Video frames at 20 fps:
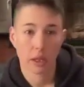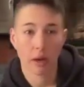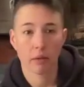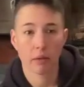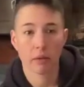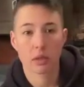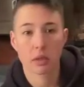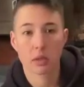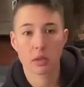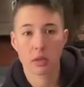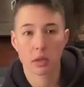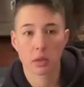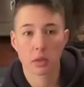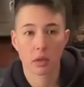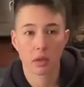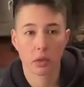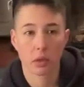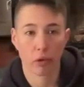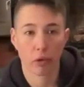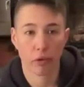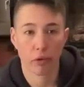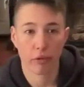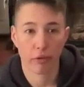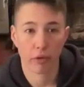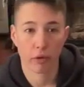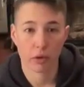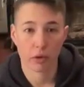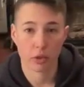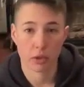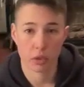That was your
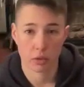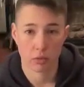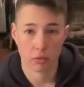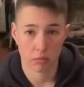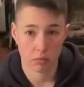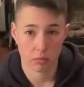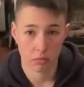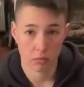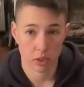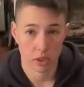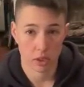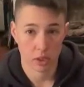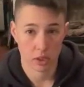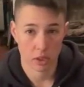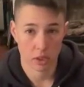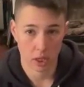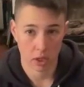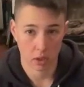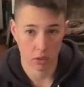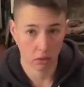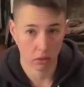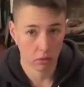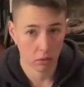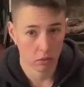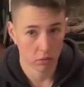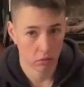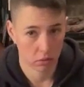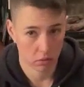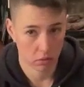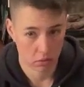first
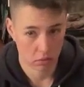cycle.